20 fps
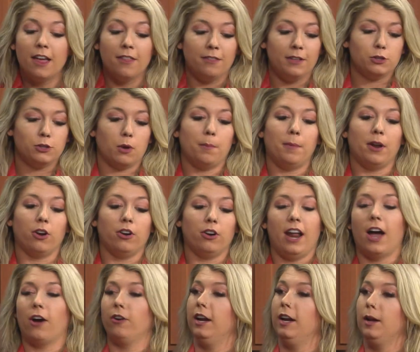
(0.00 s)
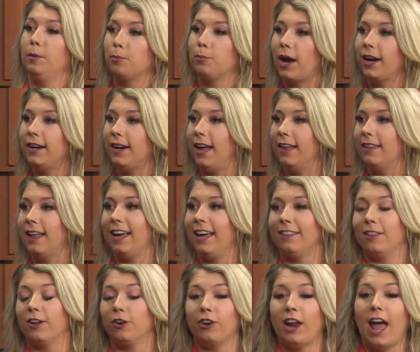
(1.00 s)
These women are now getting pregnant. Like
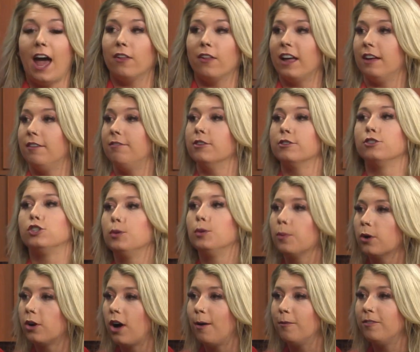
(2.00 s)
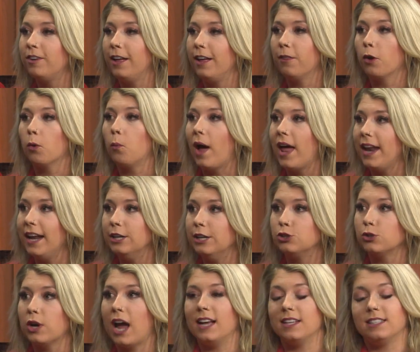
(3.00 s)
they're now like feel super confident in their wedding
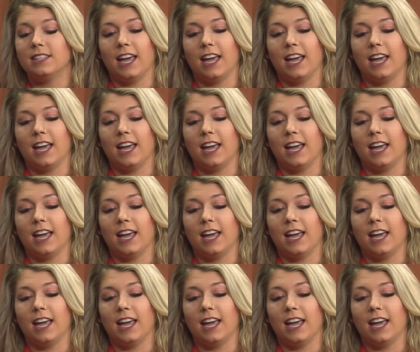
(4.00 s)
dress.